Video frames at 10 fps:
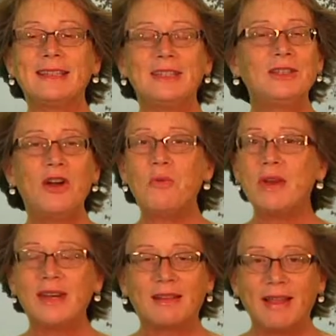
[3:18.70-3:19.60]
you don't
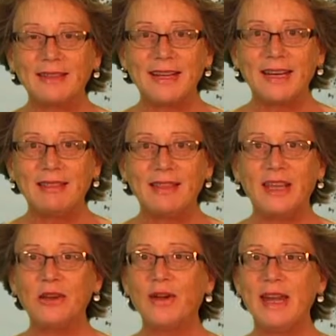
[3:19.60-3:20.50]
want to neglect
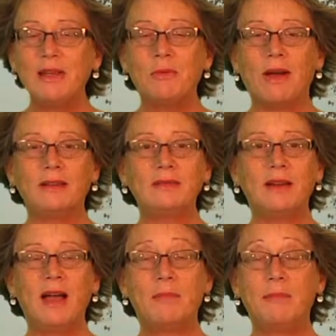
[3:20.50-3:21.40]
anything or anyone,
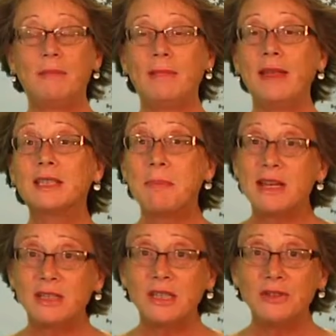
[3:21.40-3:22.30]

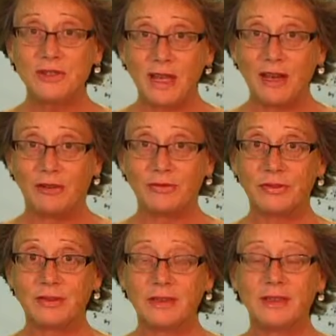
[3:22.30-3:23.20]
especially
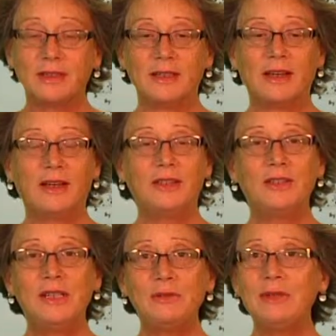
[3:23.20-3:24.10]
yourself.
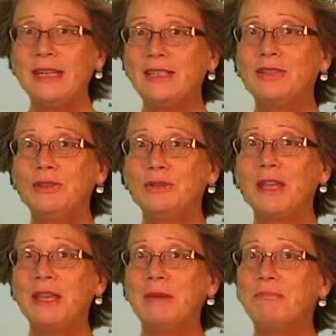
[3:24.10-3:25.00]
You do need to
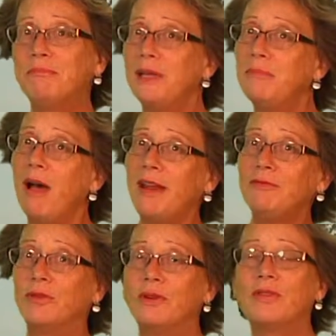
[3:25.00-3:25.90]
be
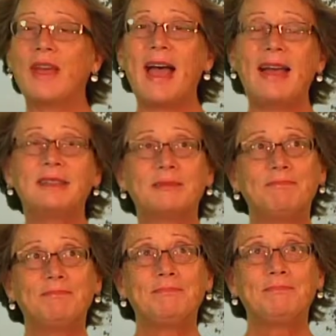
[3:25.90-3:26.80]
mindful that
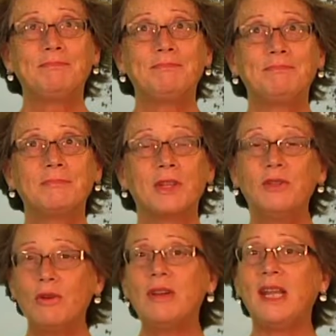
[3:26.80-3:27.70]

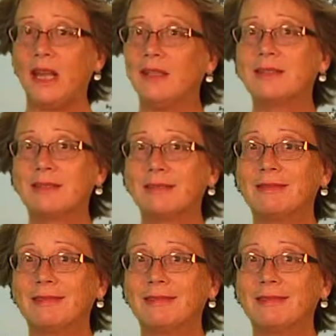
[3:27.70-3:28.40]
your needs